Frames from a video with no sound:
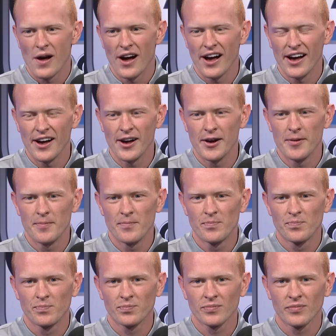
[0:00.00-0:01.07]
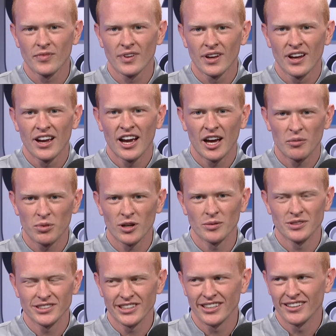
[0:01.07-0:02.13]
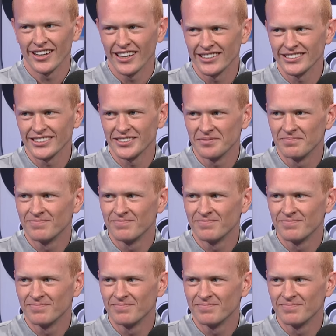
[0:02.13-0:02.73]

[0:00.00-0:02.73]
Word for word: Um, I'd probably say Elijah.